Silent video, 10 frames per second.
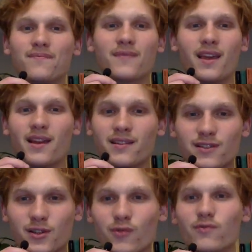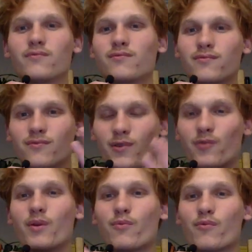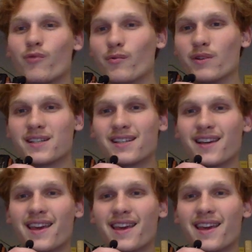and so when we when we sing